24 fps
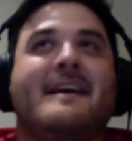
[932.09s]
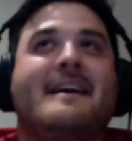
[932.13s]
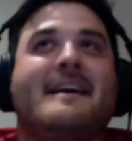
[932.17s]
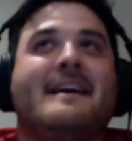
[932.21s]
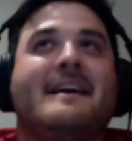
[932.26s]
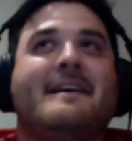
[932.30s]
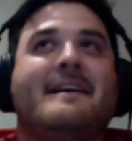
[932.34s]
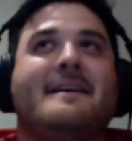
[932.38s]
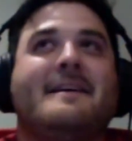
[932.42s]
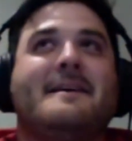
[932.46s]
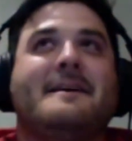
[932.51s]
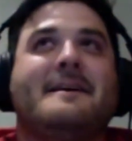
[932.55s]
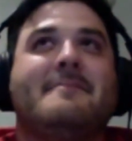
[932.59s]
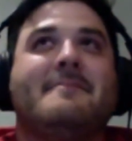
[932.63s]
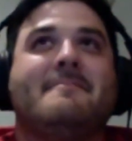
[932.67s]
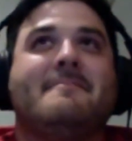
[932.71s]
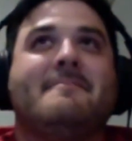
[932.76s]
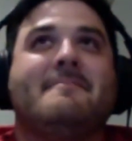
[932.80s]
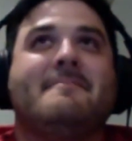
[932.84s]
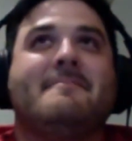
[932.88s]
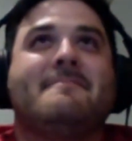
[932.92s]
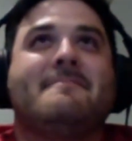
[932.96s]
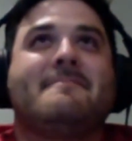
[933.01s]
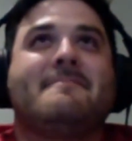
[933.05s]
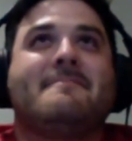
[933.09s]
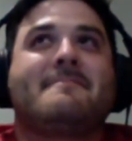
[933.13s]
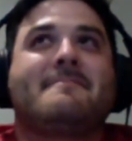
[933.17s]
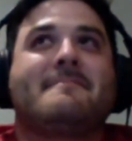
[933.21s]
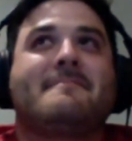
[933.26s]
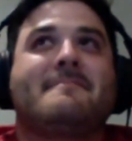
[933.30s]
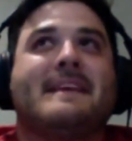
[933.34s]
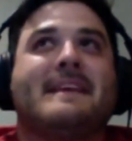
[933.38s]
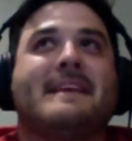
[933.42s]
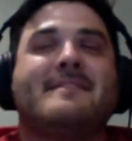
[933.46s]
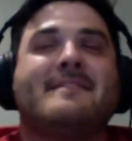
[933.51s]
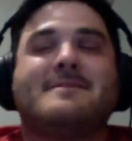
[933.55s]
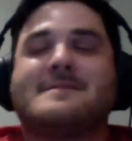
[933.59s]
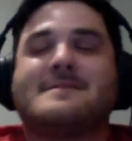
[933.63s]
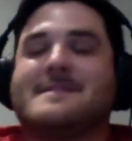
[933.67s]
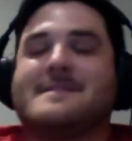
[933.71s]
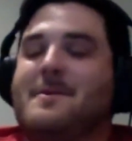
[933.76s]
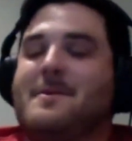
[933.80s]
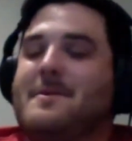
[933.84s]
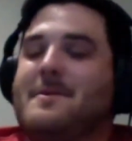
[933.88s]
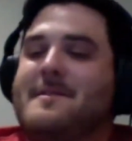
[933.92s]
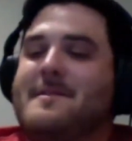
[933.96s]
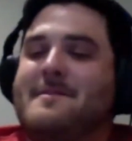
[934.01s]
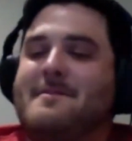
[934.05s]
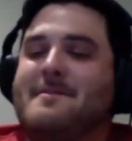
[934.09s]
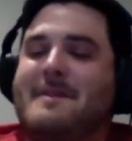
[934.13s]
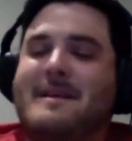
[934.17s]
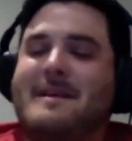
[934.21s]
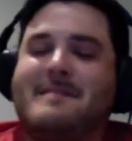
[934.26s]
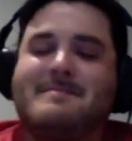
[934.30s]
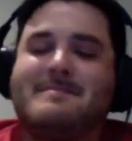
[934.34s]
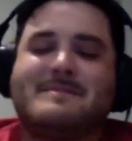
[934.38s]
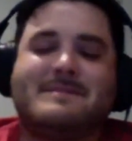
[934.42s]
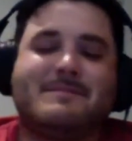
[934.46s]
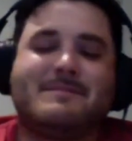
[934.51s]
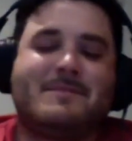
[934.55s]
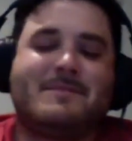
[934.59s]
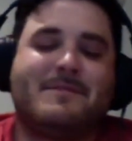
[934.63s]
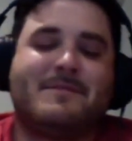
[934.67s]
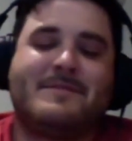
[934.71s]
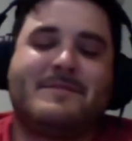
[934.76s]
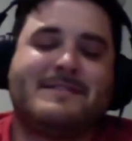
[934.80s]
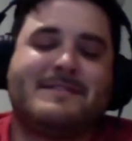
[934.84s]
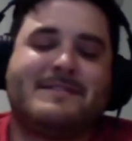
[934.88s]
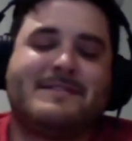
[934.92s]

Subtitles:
And those Lord of the Rings movies,